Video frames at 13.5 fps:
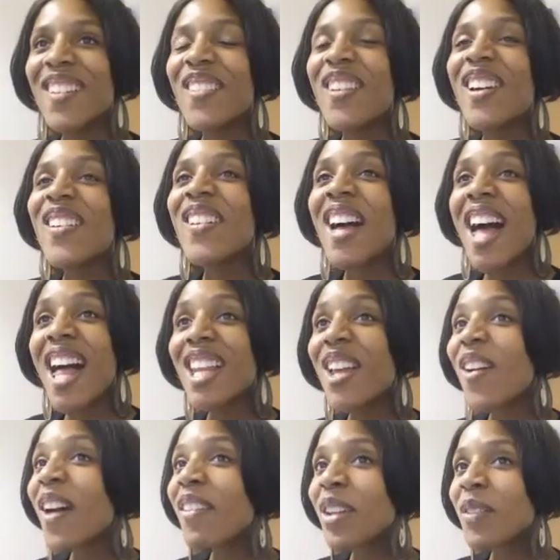Well,
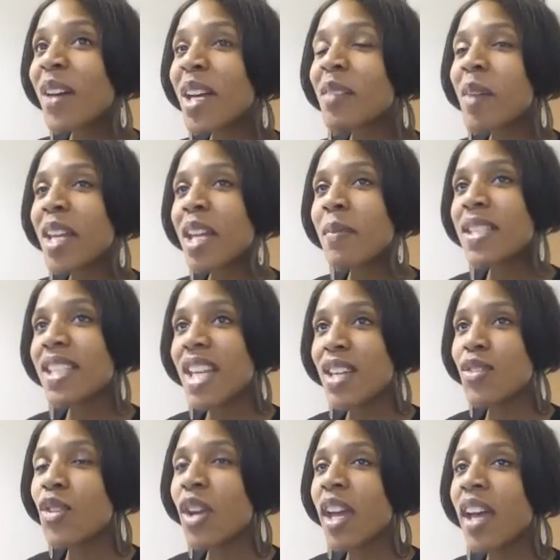hello everyone. My name is
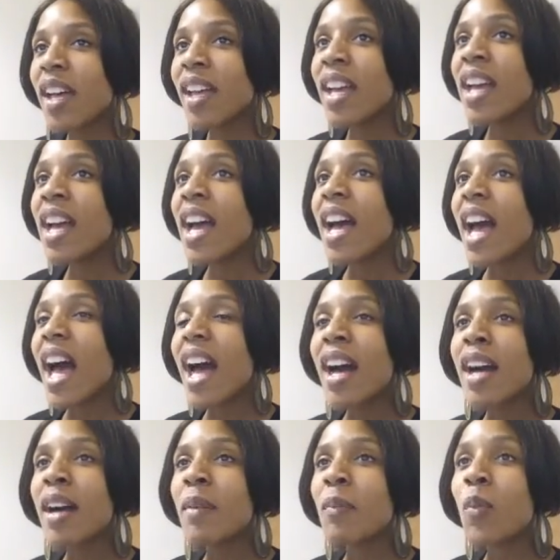Kendria.
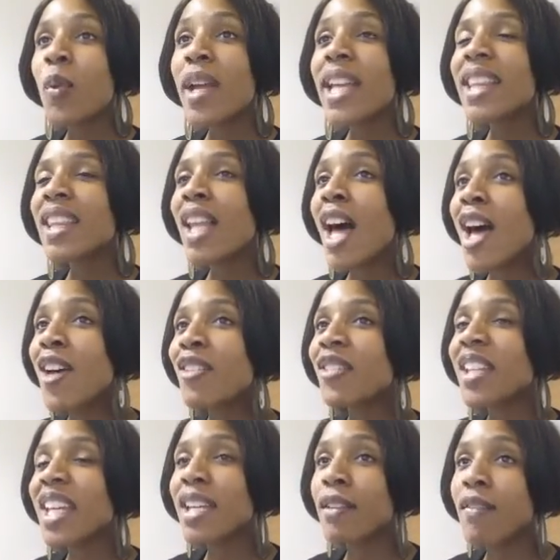Um, we
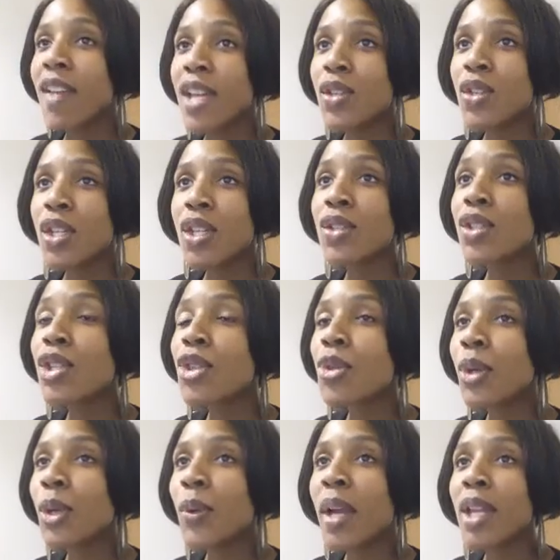love Kidovations
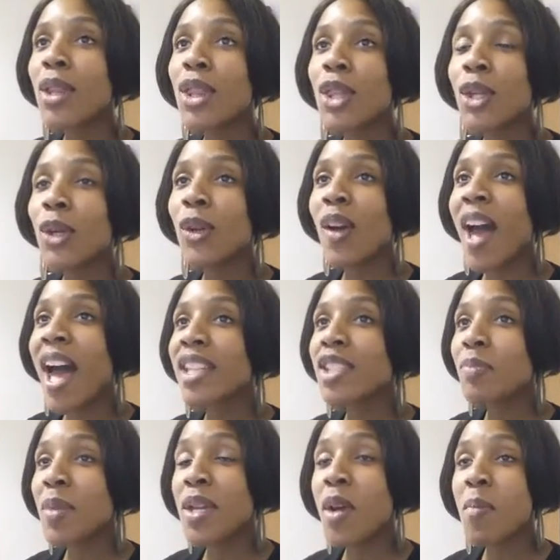through and through. I
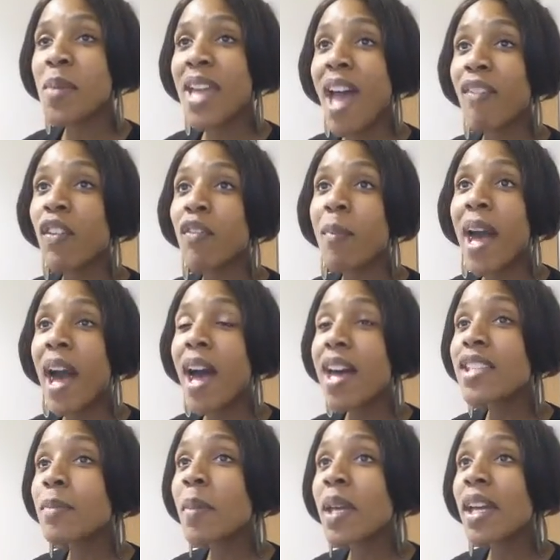speak on behalf of my
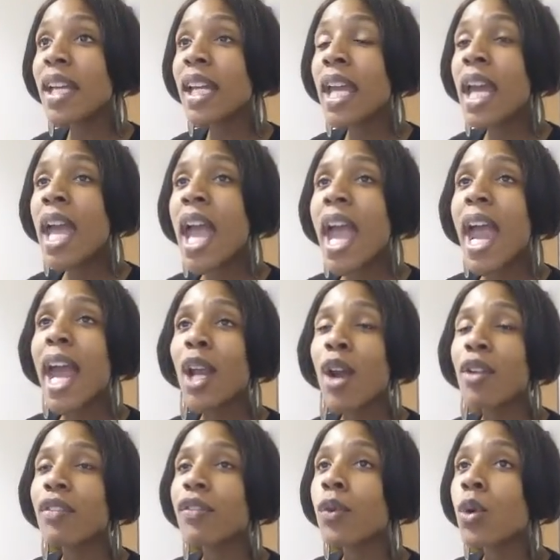husband and
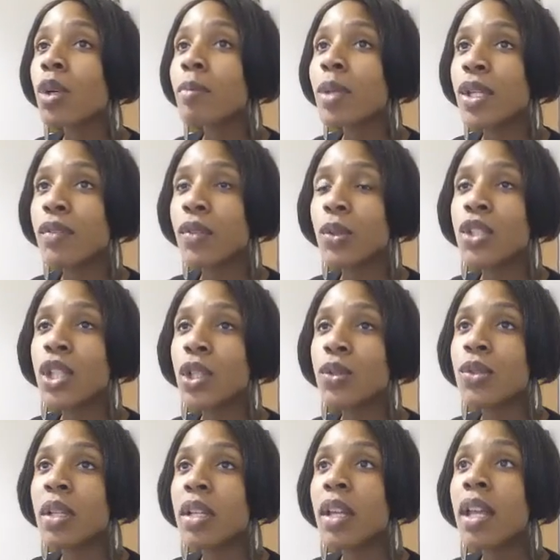our four beautiful
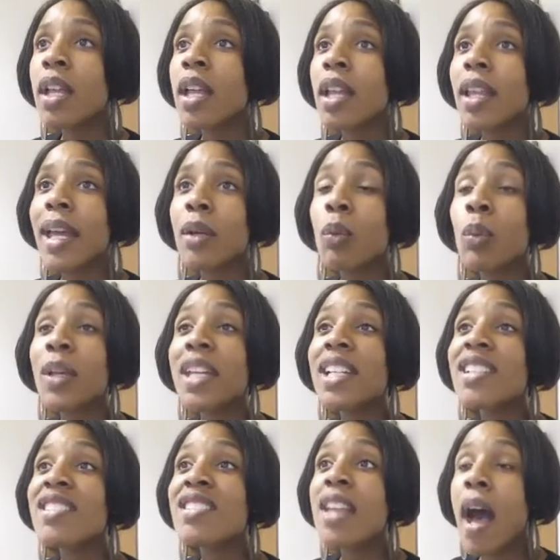children. Like, we
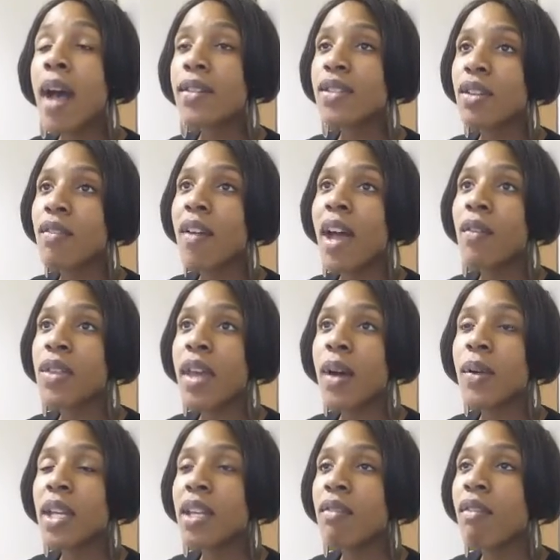could not survive
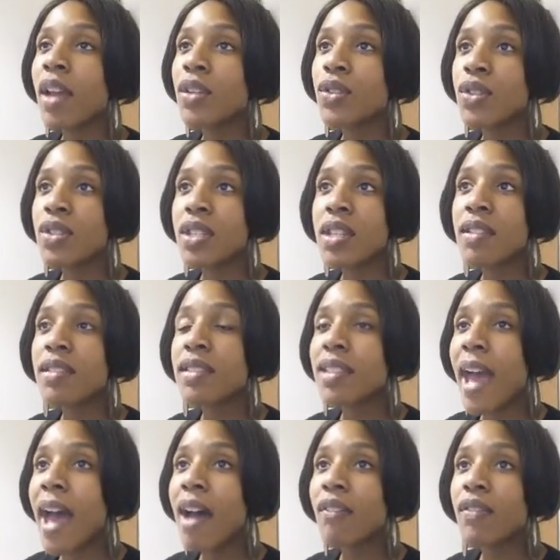without Kidovations and the
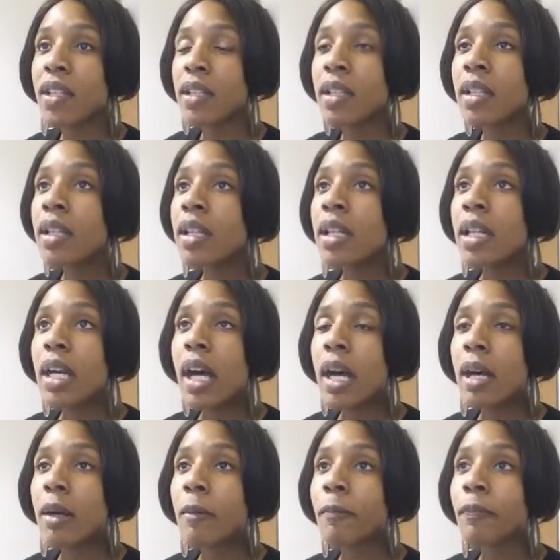staff and
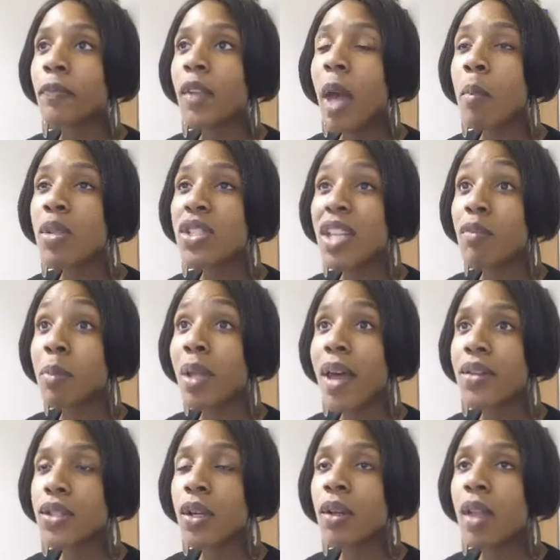um, how much they've
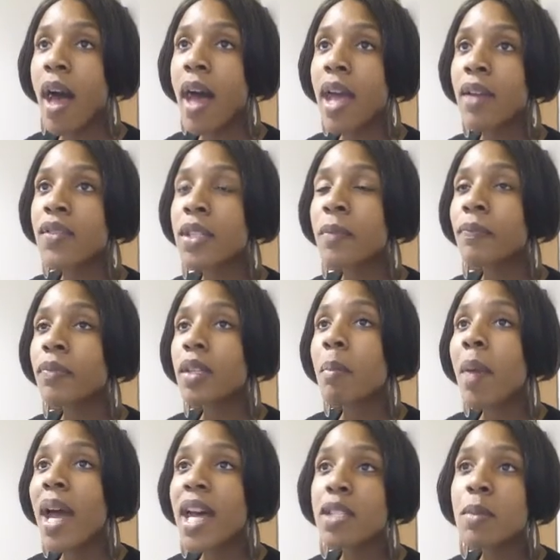blessed our lives.
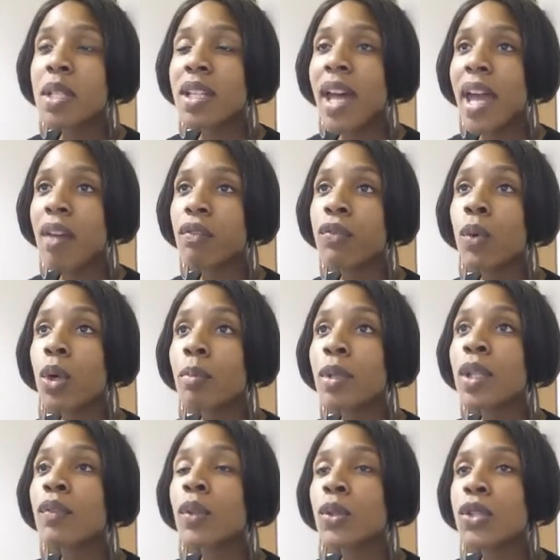My husband and I have four
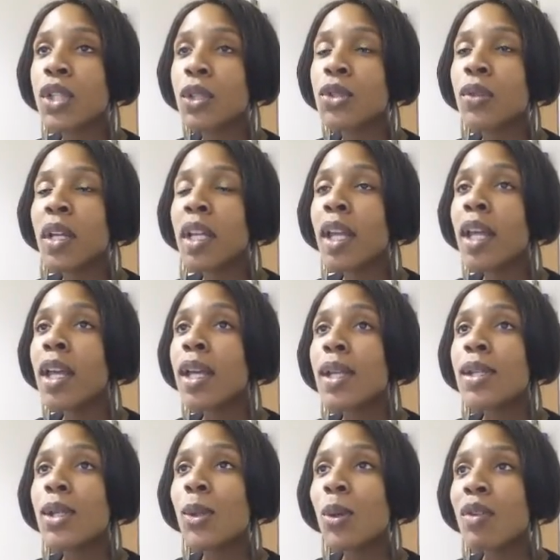beautiful children.
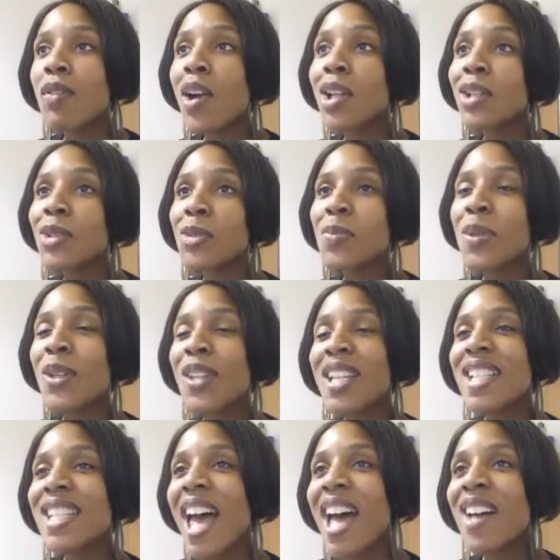Two of our little
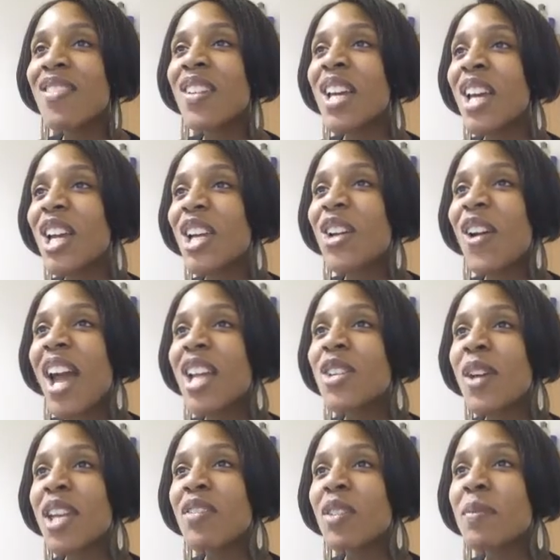beauties have
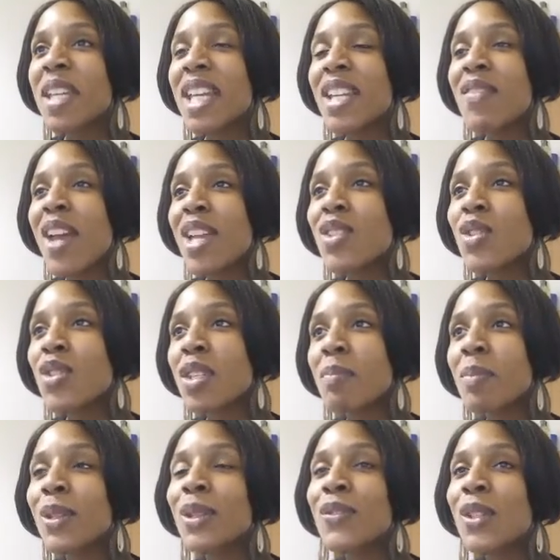graduated from Kidovations
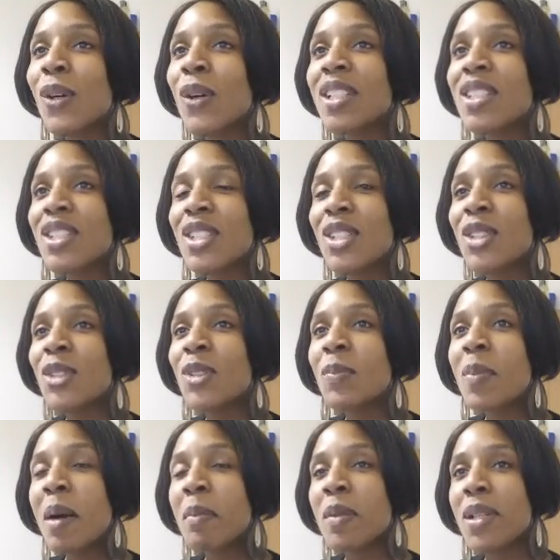and moved on to
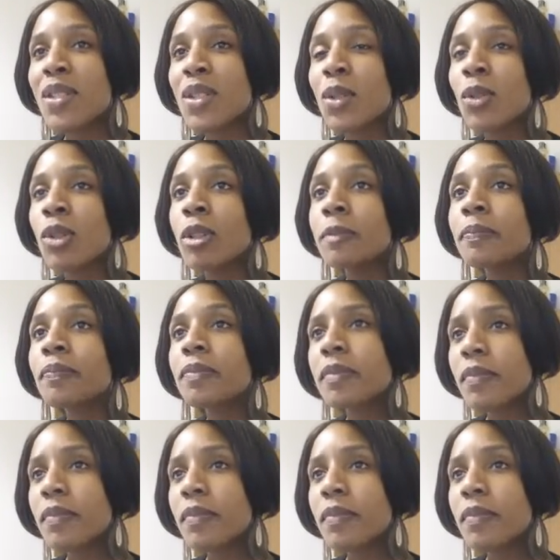public school.